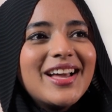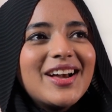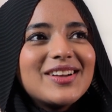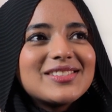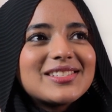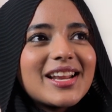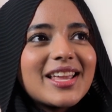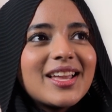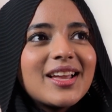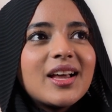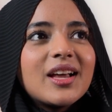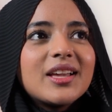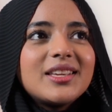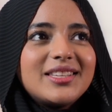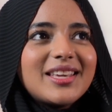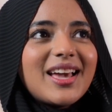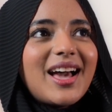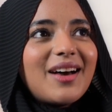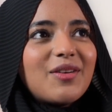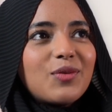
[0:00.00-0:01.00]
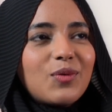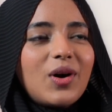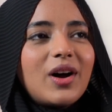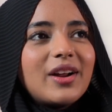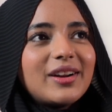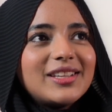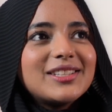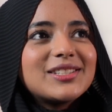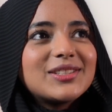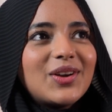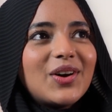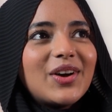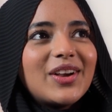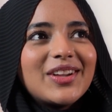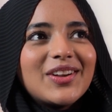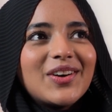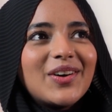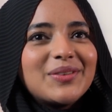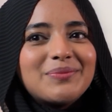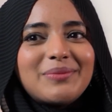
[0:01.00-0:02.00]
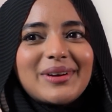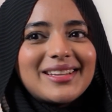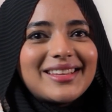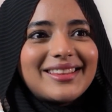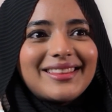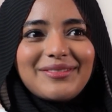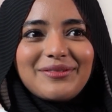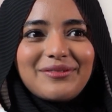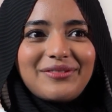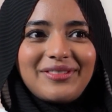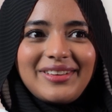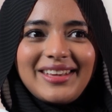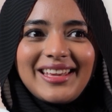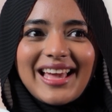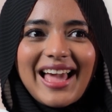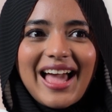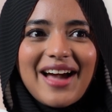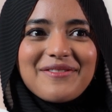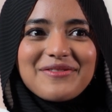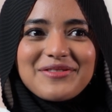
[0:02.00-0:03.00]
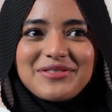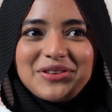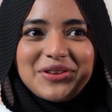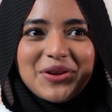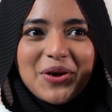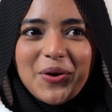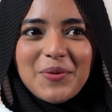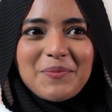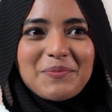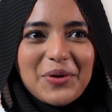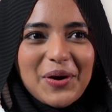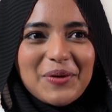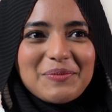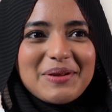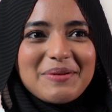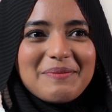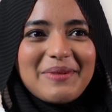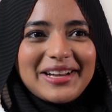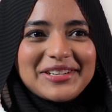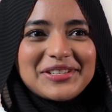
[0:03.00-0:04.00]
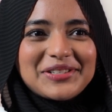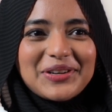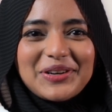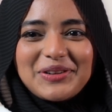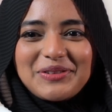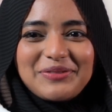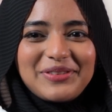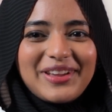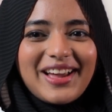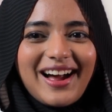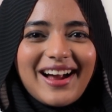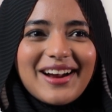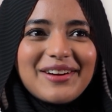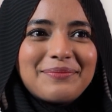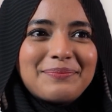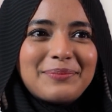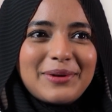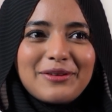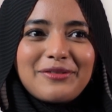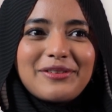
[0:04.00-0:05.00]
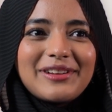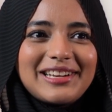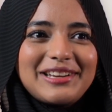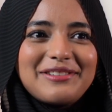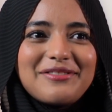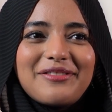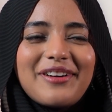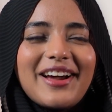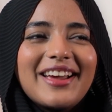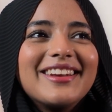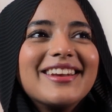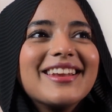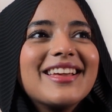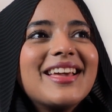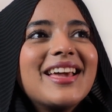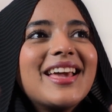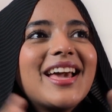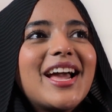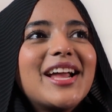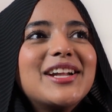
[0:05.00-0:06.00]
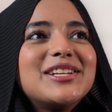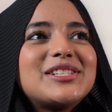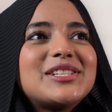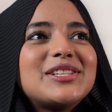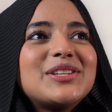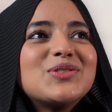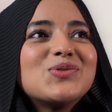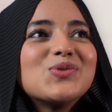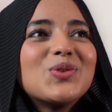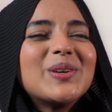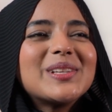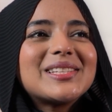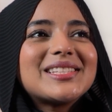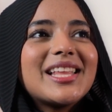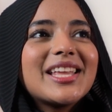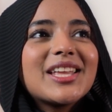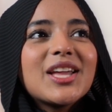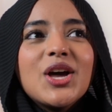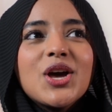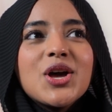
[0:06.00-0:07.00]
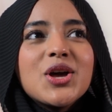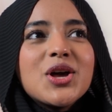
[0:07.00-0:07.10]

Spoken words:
It's like, "Yeah, war is going on, but we have no problem at all. We are perfectly fine." And she was like,